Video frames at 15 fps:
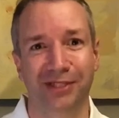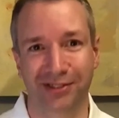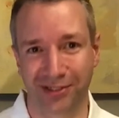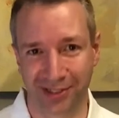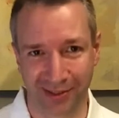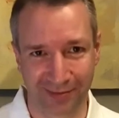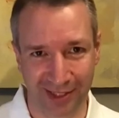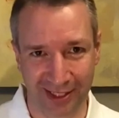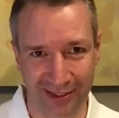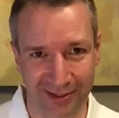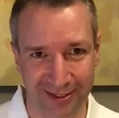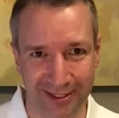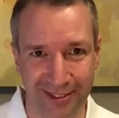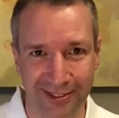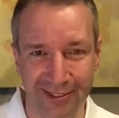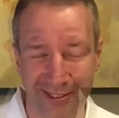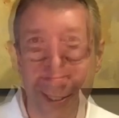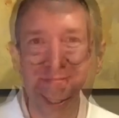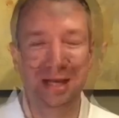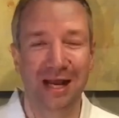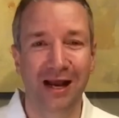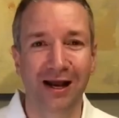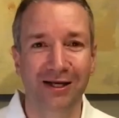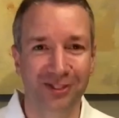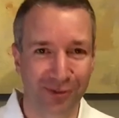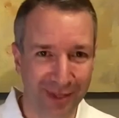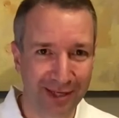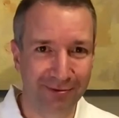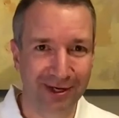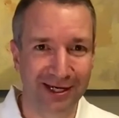into something else. So
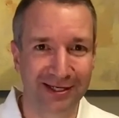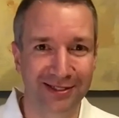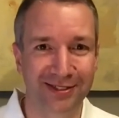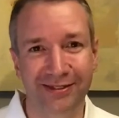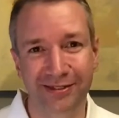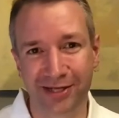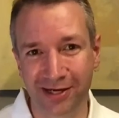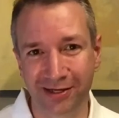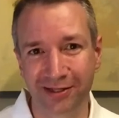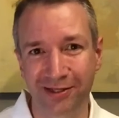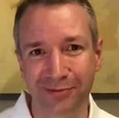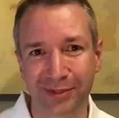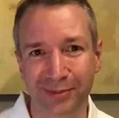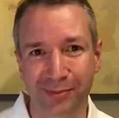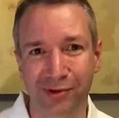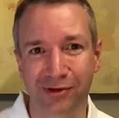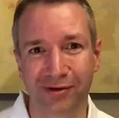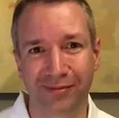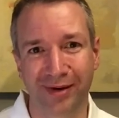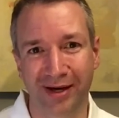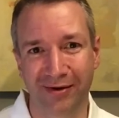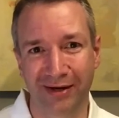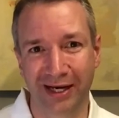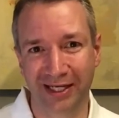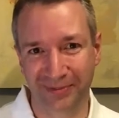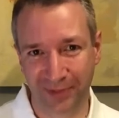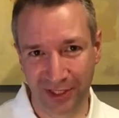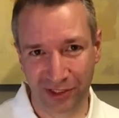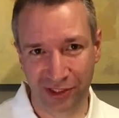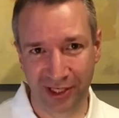anyways, to talk a little bit more about
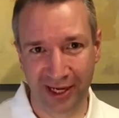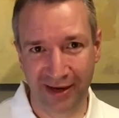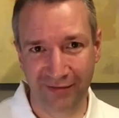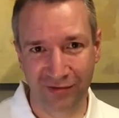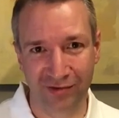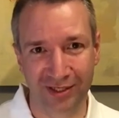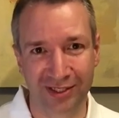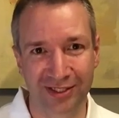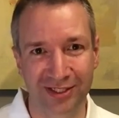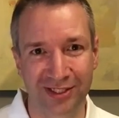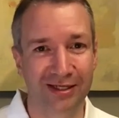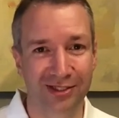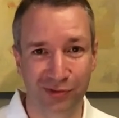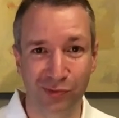Expedition Everest, it's a